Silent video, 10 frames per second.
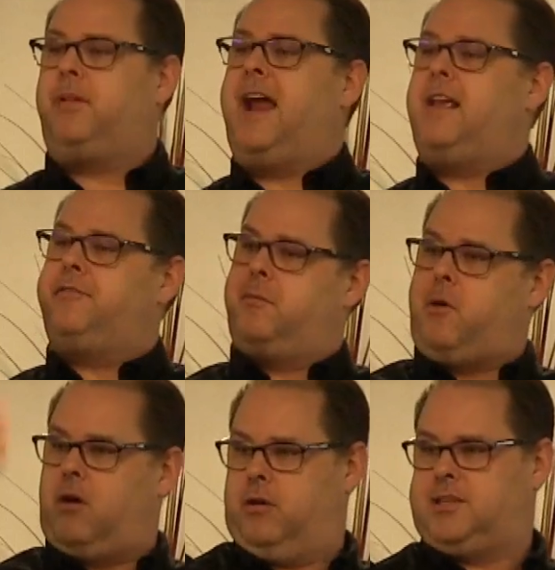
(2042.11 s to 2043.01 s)
planning for
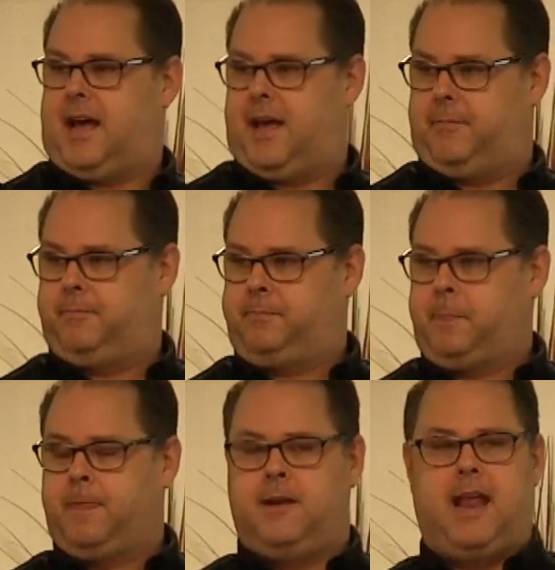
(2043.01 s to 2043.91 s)
borrowed time.
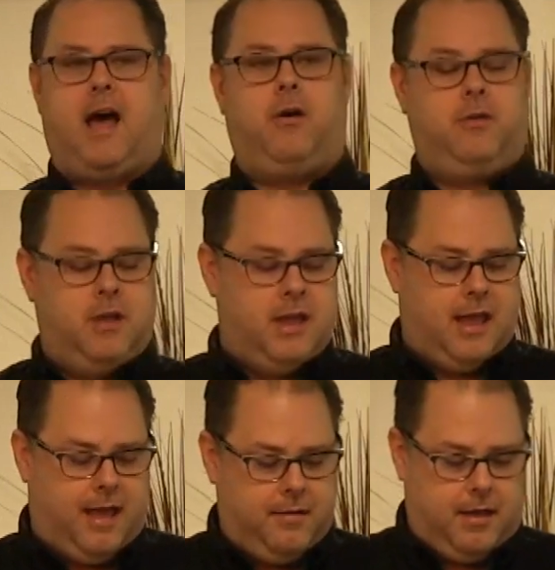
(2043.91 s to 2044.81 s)
Now,
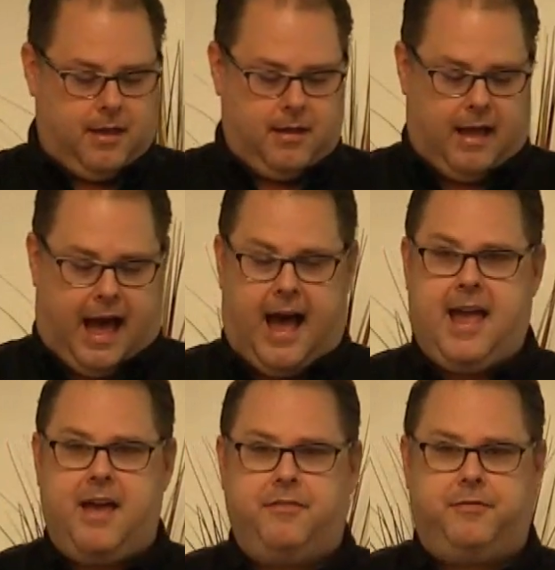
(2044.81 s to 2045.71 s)
I
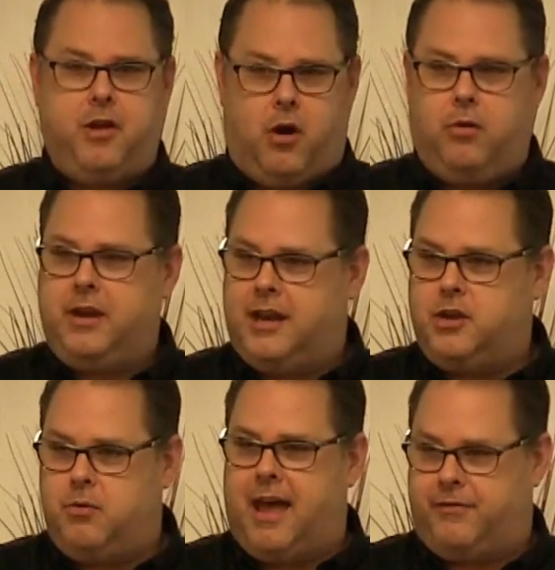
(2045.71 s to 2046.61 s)
have known and
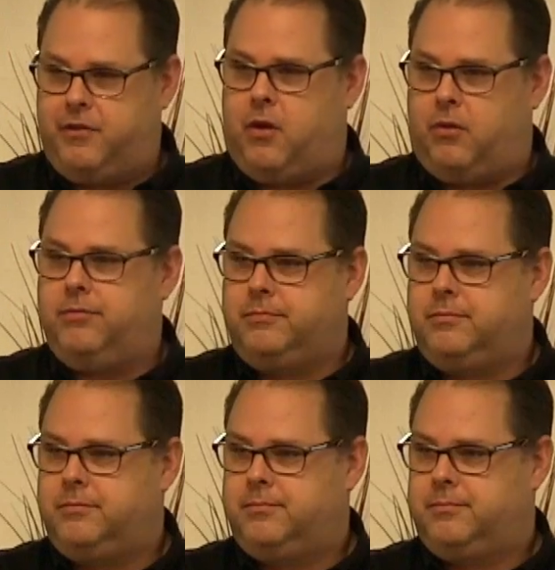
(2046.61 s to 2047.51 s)
you have known,
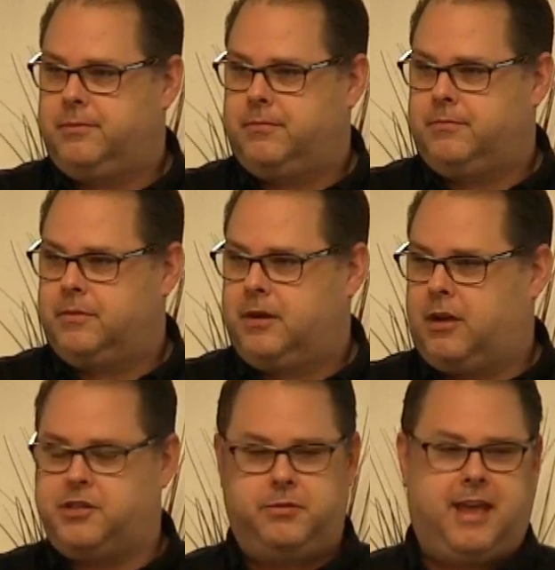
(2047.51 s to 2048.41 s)

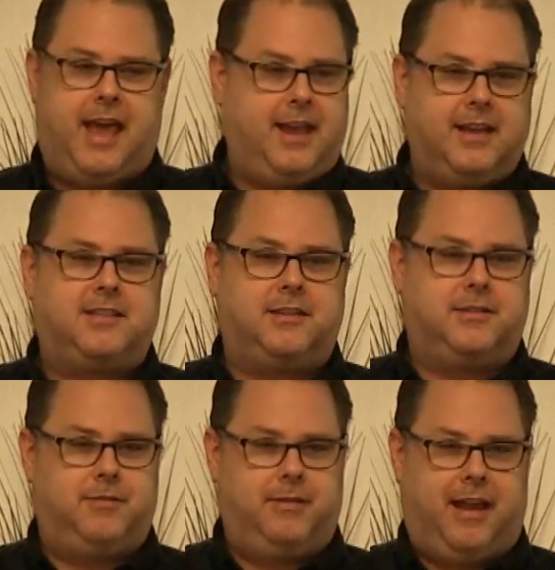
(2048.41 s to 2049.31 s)
because you can't get
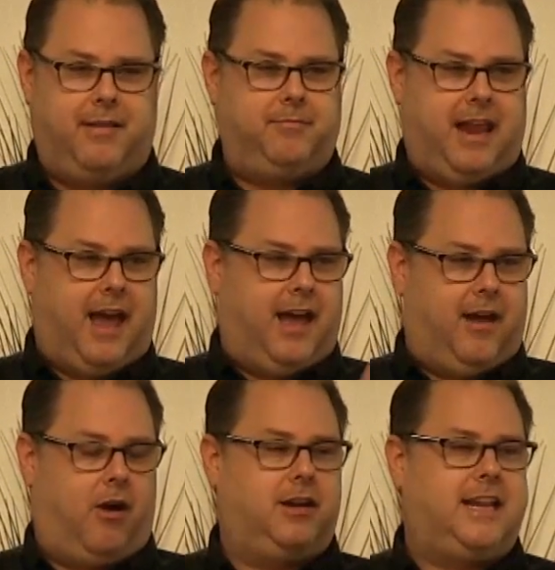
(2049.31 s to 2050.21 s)
to
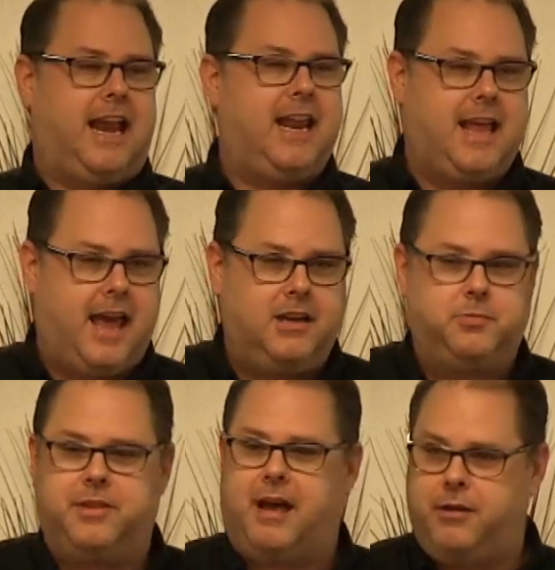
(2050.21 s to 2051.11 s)
hardly any
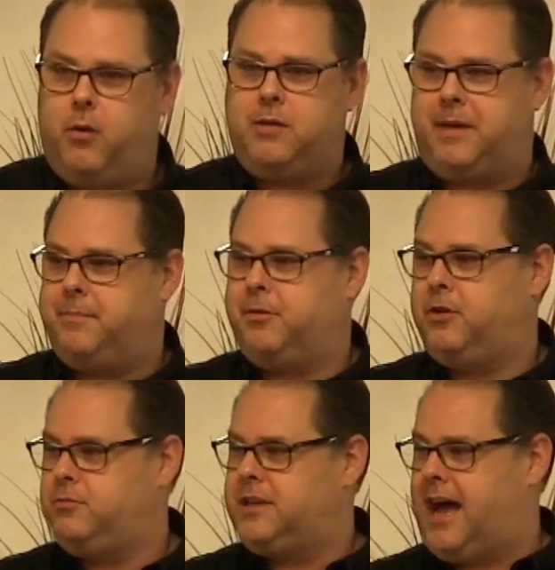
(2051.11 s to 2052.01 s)
age without knowing people
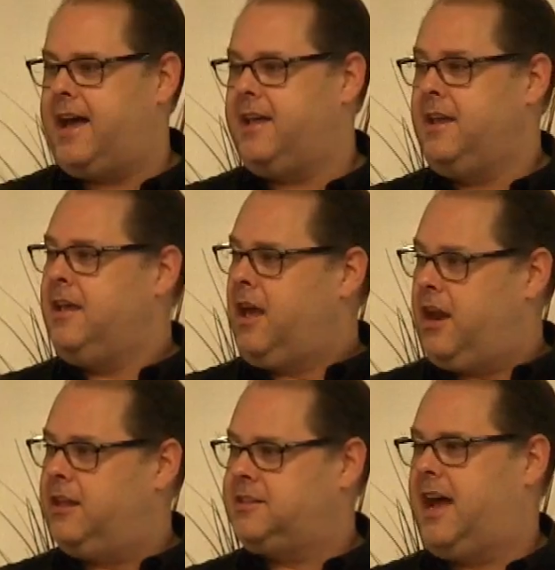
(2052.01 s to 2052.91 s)
who die
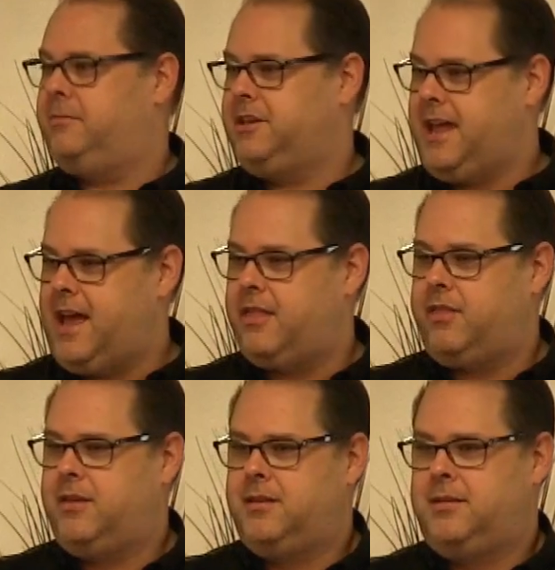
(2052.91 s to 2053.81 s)
an untimely death